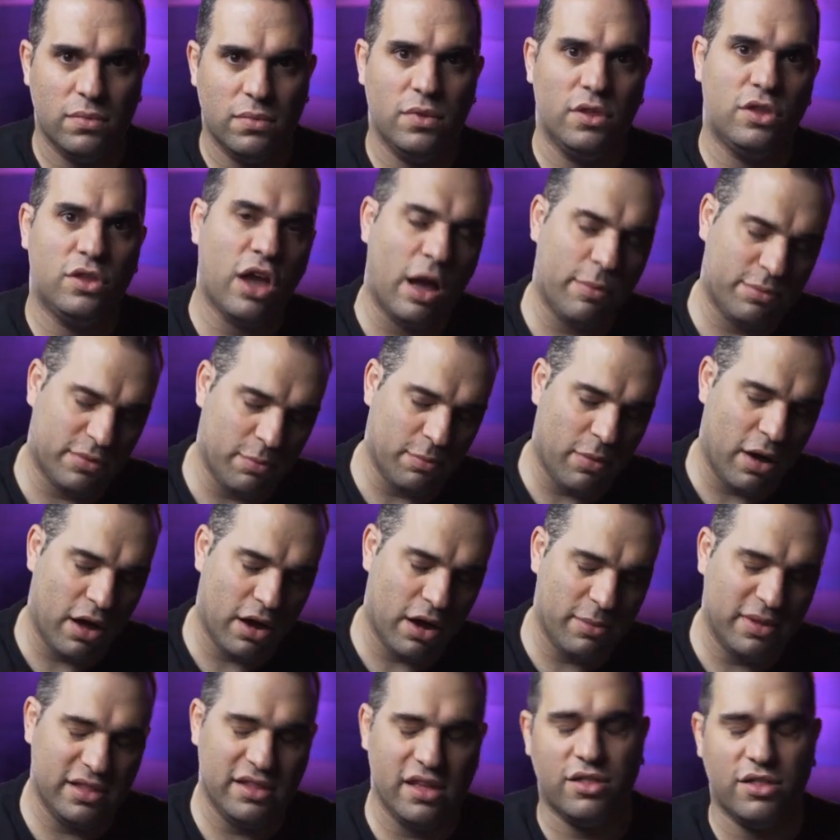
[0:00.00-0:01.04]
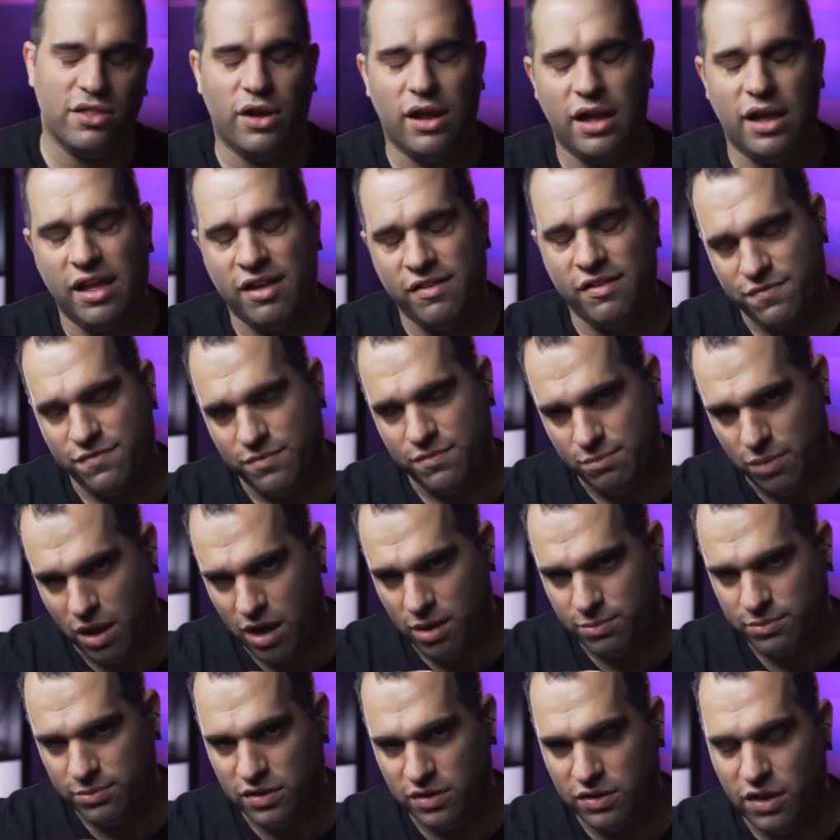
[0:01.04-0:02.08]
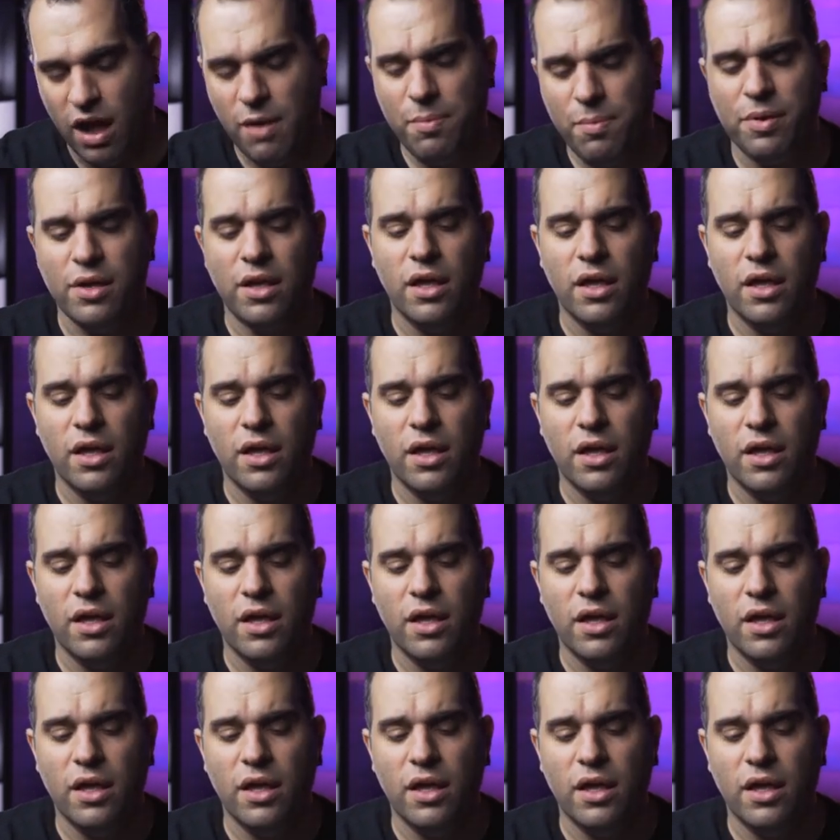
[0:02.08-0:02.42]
top to bottom and the other half bottom to top,